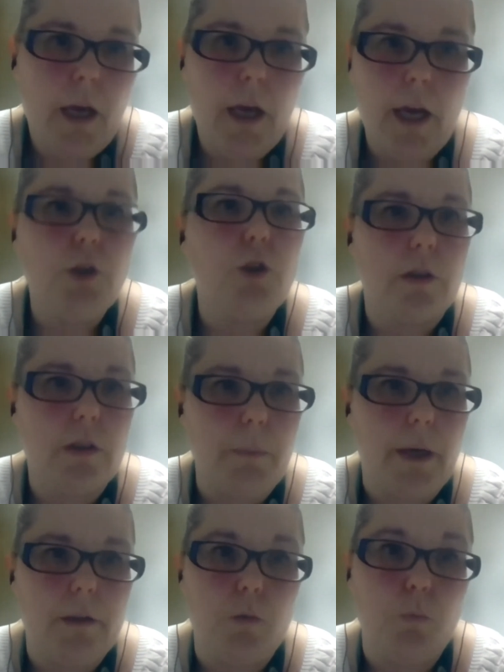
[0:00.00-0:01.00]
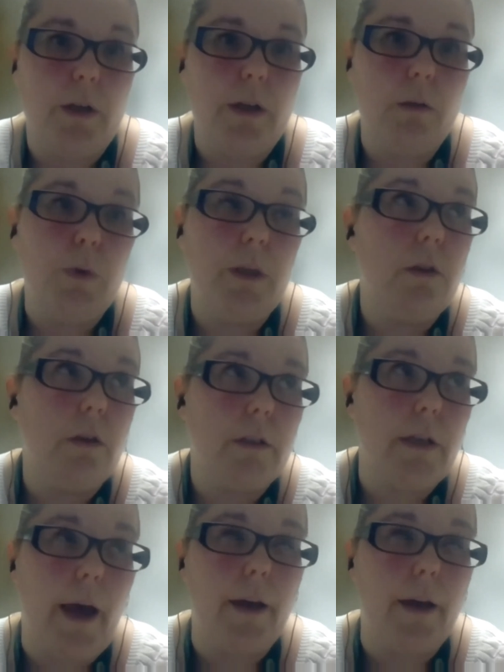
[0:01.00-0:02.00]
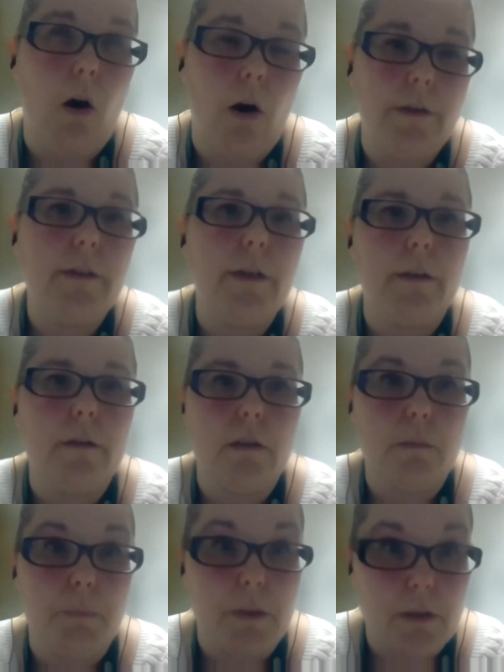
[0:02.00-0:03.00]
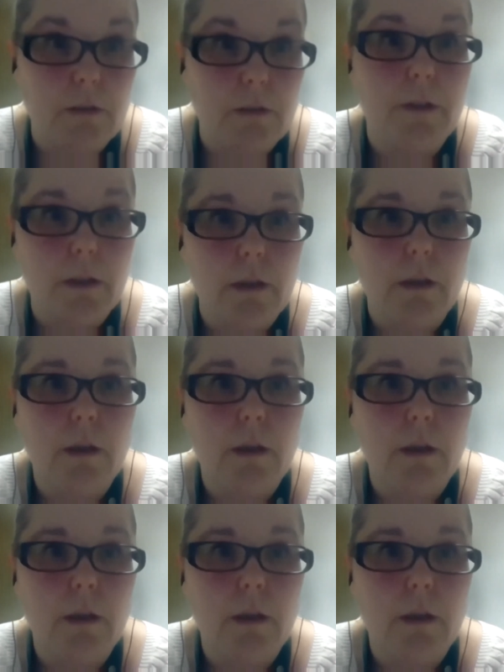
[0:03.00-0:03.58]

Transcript: It just depends. When we looked at context specific